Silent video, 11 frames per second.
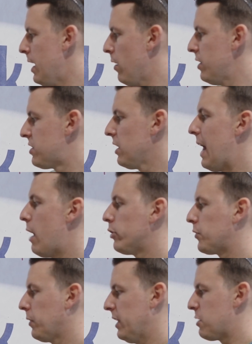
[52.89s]
Now this
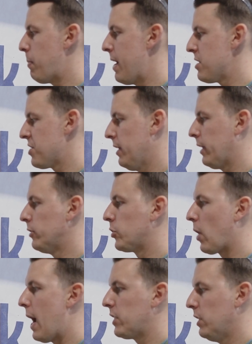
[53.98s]
allows for the expansion and
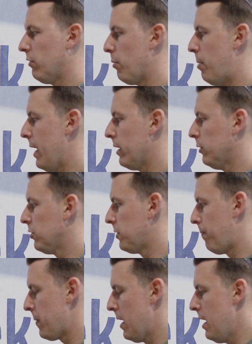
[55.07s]
contraction of the panels,
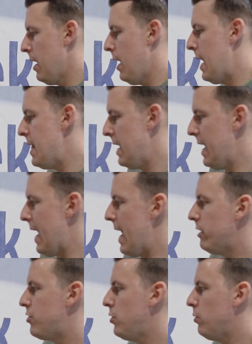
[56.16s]
and then
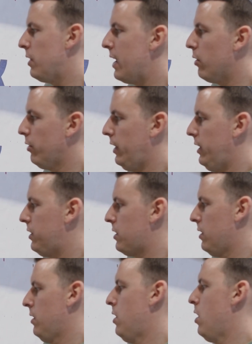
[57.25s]
as you nail
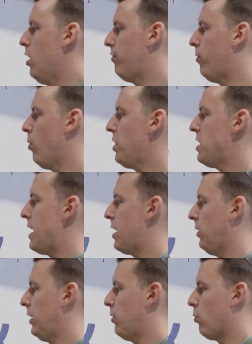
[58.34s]
these, avoid
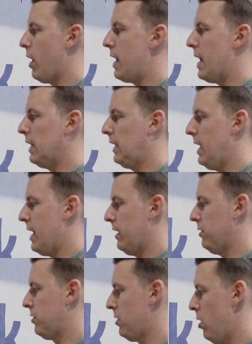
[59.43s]
nailing right on the
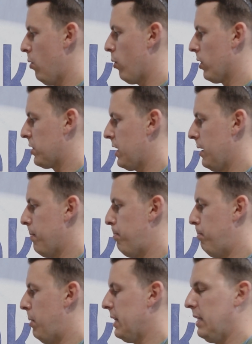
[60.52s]
ends where it's going to
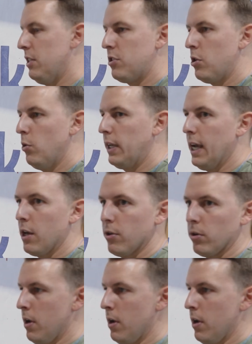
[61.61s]
butt these two together.